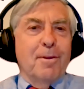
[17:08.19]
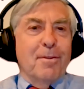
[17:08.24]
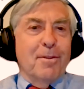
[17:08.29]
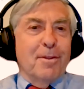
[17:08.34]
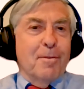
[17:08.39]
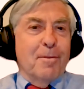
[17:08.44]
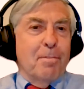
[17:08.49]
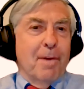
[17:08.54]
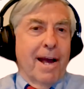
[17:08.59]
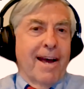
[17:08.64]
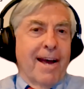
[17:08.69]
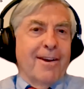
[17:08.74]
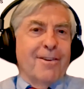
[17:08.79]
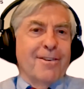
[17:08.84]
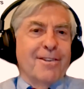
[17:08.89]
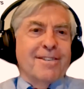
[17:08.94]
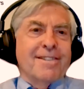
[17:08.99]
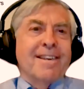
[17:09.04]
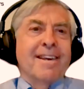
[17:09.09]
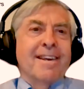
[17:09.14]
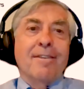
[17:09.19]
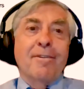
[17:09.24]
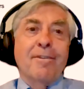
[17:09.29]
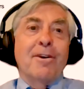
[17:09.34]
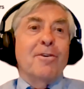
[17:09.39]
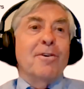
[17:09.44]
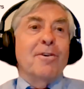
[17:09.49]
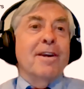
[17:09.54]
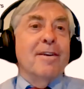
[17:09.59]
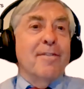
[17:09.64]
I'm used to battles.
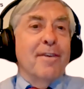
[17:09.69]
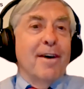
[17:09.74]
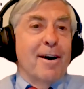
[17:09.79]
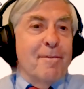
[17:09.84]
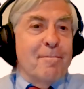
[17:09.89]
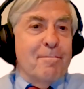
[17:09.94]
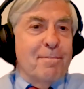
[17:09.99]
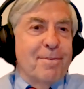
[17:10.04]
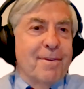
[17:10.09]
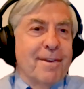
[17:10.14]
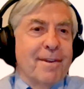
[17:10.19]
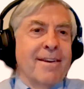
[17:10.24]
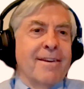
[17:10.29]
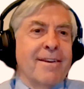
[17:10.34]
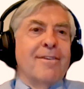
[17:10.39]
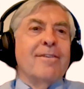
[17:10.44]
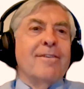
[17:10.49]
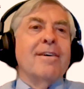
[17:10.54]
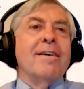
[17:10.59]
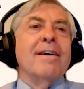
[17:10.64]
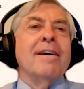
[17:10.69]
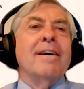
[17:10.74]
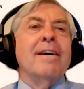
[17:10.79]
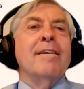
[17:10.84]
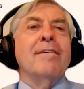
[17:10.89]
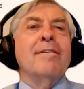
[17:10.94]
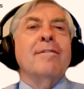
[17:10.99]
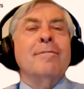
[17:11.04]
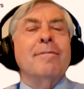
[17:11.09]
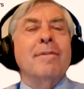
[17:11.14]
We don't give up. You know,
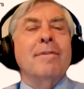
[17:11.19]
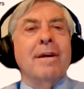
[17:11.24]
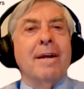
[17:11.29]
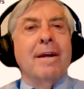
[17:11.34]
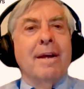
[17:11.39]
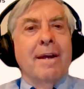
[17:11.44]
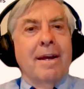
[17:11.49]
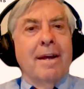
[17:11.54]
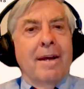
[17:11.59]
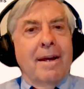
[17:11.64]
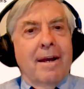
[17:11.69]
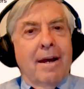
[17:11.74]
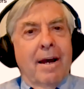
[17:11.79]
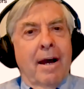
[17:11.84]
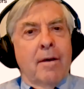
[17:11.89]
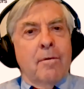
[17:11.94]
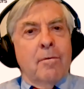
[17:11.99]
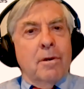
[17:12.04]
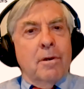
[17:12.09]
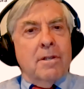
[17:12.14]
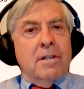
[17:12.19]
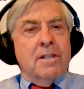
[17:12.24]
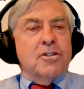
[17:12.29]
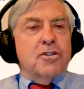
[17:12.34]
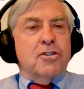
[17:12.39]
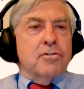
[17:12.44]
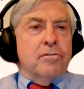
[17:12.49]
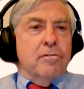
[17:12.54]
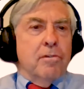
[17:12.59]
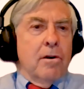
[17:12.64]
um, I worked in
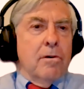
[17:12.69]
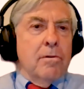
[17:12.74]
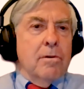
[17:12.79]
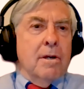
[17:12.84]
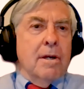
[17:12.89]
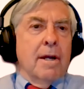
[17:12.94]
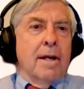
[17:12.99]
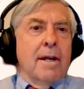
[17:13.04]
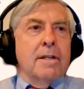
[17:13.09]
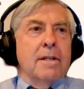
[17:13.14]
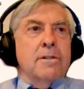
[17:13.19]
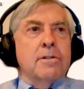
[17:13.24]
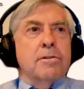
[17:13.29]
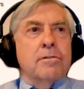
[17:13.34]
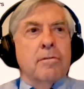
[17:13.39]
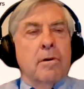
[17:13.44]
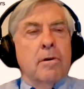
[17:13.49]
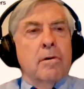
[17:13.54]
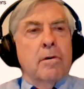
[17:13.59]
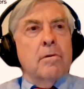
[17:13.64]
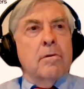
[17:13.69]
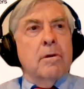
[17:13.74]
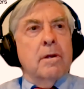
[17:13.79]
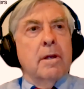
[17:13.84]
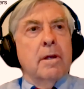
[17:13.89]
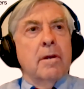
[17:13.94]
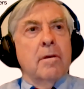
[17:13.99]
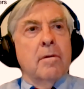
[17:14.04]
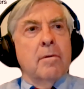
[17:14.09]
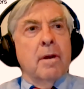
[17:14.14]
stroke, and in stroke,
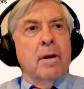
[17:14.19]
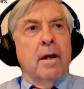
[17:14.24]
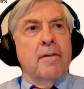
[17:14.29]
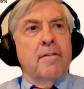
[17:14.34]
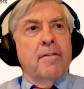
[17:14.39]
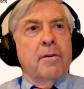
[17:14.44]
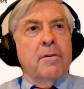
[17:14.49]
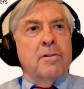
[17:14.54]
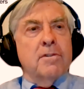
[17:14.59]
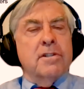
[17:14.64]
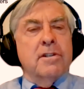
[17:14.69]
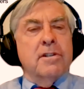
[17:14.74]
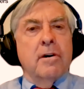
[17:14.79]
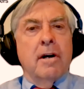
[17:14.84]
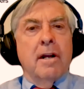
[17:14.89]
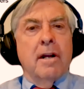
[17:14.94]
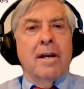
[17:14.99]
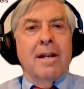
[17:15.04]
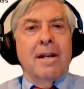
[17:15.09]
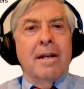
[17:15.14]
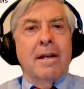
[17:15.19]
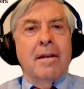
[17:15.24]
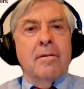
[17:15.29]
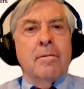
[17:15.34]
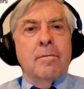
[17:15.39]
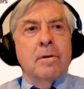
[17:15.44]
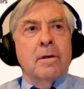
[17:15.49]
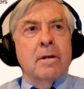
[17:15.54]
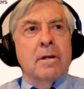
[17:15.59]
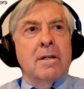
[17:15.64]
you know, when I first started,
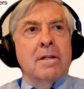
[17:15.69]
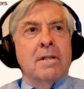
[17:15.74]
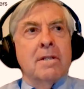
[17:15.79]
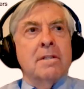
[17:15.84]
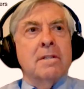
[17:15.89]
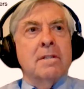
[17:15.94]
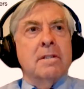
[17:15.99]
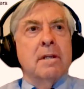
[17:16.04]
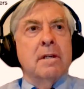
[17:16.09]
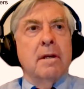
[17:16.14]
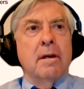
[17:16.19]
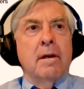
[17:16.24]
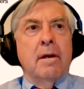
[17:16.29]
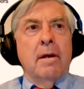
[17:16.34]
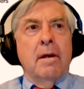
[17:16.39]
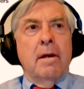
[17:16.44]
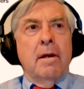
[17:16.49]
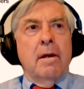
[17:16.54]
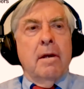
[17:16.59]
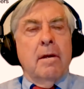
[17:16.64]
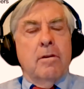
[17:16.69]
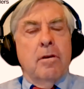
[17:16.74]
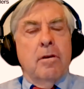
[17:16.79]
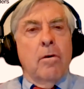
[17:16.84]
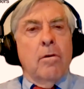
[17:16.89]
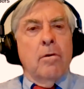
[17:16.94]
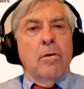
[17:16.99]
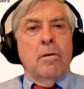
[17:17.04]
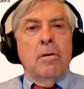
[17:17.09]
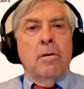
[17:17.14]
it was
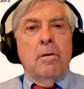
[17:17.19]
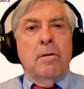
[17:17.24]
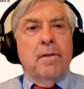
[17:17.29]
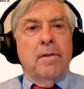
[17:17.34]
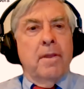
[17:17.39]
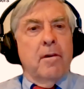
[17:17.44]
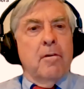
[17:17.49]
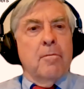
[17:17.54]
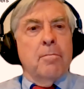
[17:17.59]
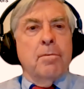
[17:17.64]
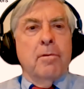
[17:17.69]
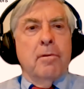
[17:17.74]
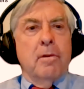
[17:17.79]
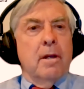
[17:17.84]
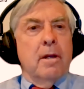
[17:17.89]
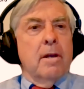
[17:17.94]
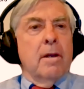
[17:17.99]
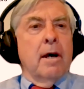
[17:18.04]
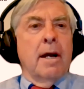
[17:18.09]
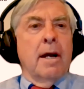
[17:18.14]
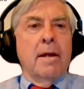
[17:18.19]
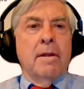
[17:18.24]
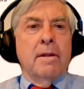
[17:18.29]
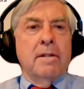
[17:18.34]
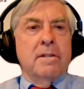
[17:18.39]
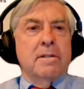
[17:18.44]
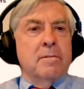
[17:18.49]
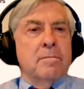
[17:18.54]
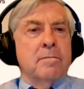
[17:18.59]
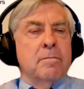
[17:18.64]
total therapeutic
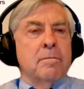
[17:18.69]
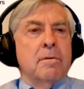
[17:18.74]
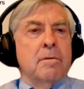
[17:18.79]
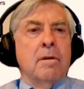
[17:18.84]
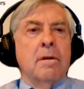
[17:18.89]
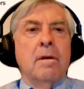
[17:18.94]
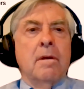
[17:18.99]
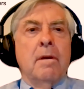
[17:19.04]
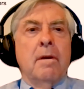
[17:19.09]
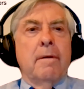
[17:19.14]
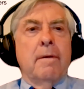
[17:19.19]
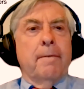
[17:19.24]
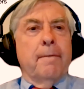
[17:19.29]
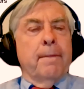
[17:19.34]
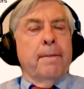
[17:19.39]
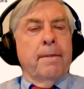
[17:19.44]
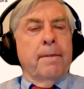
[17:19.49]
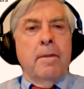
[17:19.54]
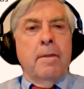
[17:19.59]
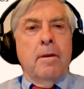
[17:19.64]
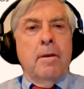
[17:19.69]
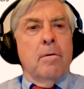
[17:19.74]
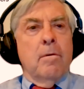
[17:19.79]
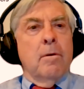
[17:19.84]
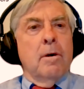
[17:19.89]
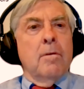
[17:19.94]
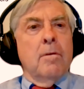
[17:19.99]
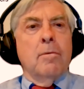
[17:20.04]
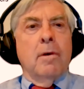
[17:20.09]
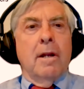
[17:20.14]
nihilism. No
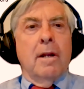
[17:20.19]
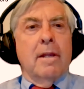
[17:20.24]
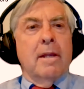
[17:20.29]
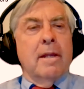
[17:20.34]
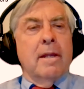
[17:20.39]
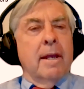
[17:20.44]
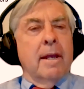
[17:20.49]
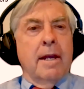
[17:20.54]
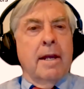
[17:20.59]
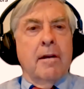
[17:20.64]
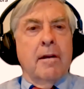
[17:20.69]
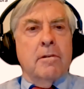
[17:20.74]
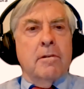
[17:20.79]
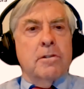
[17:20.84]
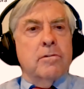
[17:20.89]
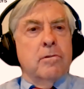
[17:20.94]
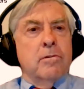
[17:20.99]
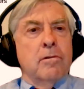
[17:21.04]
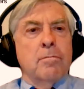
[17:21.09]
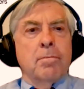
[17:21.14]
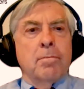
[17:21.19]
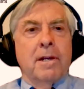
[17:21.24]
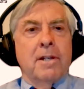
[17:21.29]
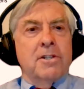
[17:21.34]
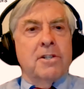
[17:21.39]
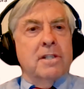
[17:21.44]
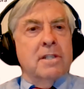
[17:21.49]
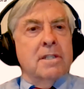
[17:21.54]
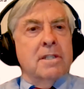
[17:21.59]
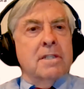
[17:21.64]
one wanted to take care of stroke
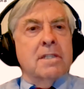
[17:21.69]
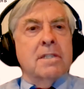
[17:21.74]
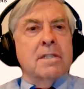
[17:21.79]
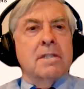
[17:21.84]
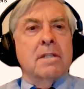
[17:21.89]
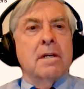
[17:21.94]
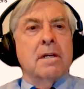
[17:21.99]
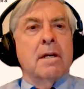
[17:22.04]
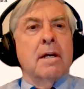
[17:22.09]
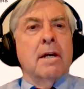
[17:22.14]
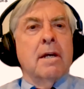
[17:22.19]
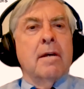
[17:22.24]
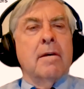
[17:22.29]
patients.